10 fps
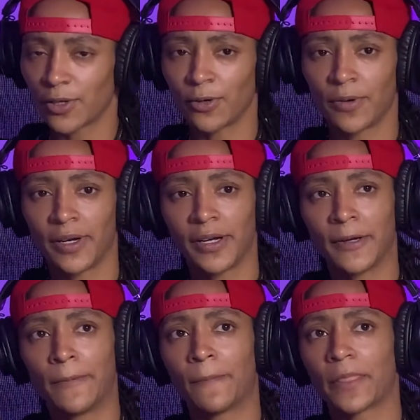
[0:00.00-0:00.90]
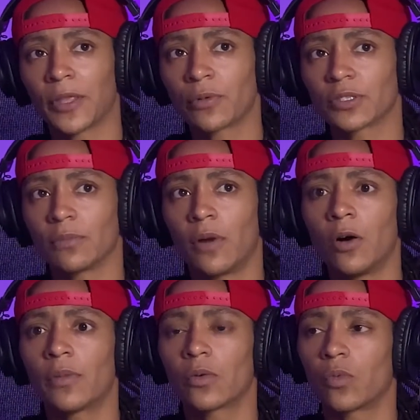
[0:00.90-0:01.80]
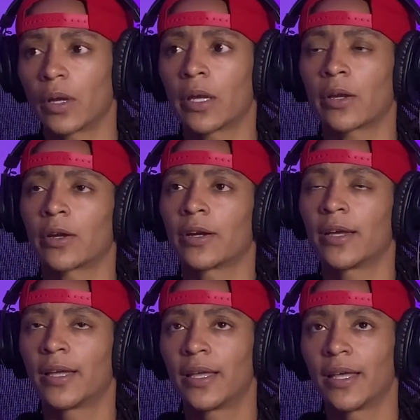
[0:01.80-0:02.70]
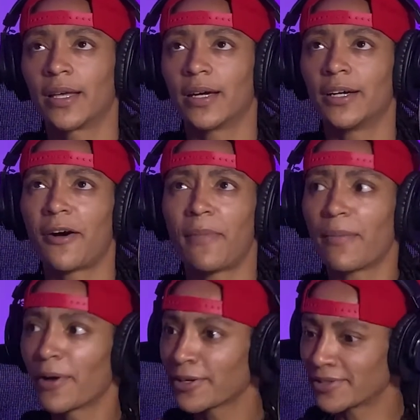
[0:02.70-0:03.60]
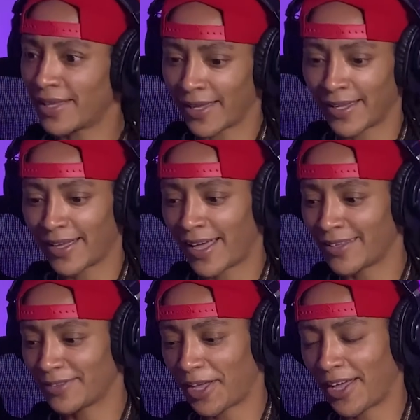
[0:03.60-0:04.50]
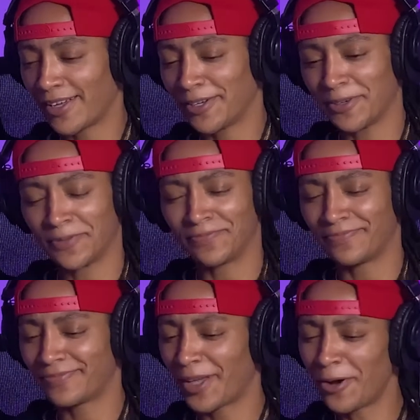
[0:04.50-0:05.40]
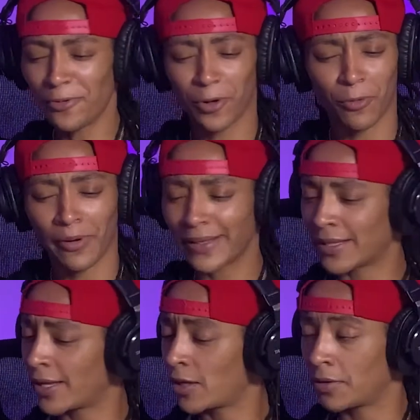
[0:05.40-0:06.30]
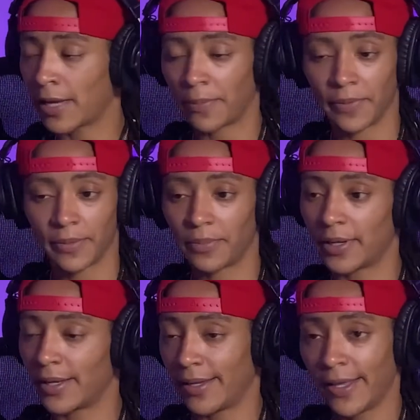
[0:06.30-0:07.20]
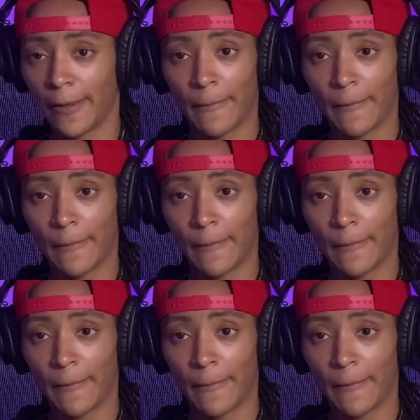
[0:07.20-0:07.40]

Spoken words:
So there was a moment where my birthday, I don't know what the hell happened, but